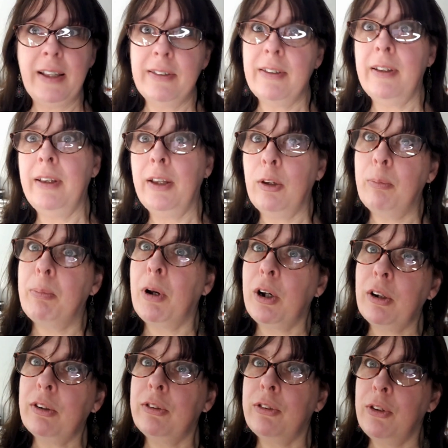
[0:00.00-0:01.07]
lots of little
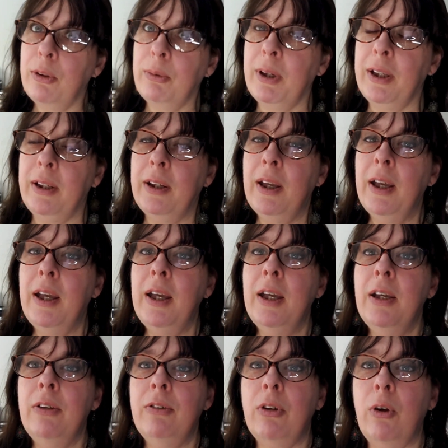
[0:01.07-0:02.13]
perks to it.
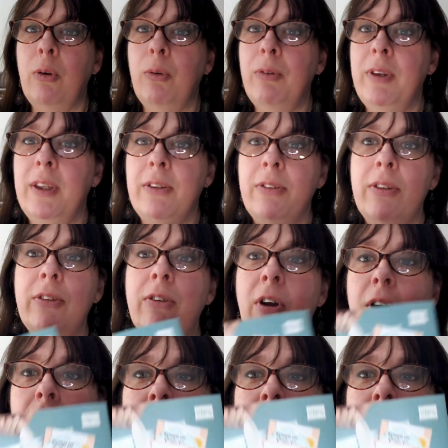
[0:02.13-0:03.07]
So this is